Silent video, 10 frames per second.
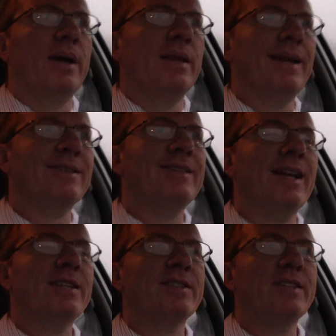That's
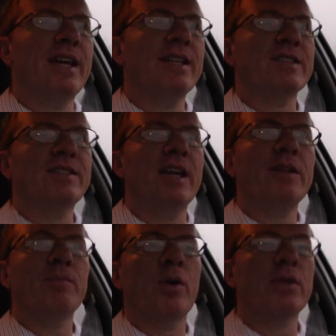not to say that
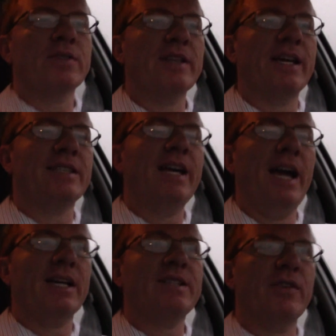Satan personally
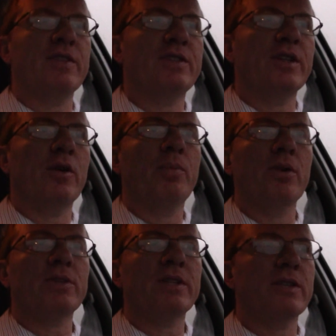attacks every single
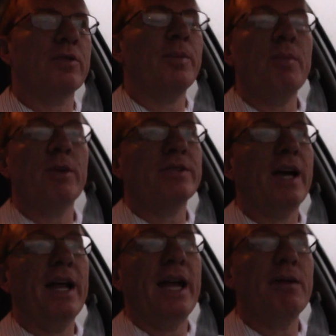person, because remember, he's
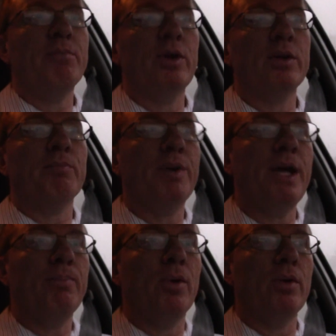got 8 billion
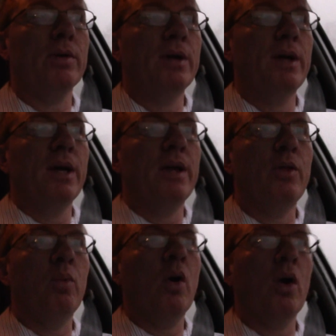people in
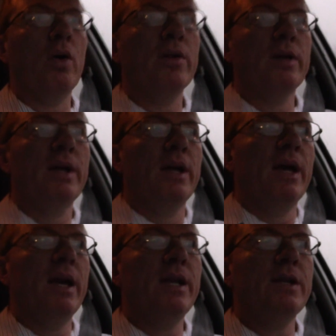the world,
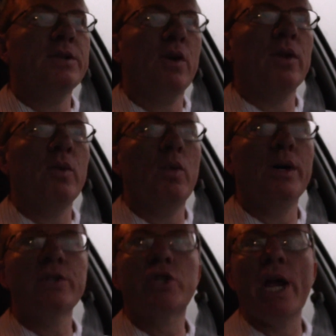and he's only
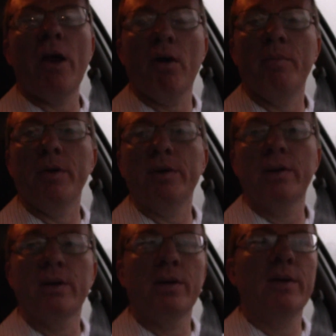one cherub.
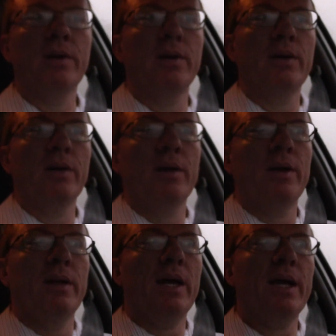
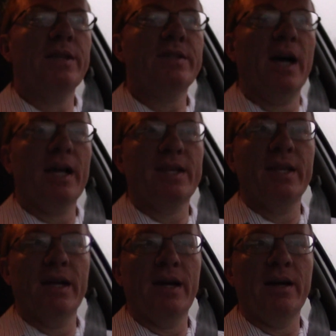Now, he's got
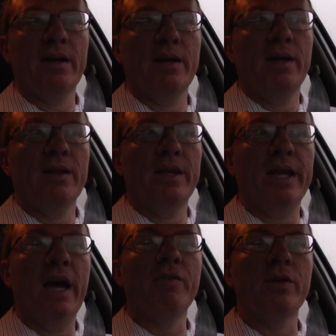the, the
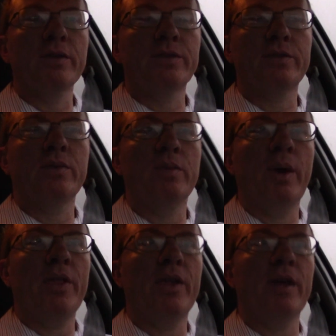devils
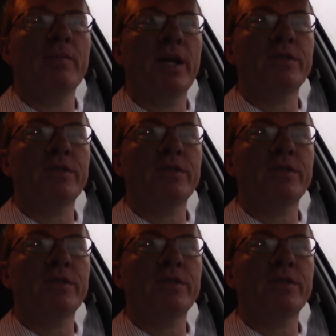with him.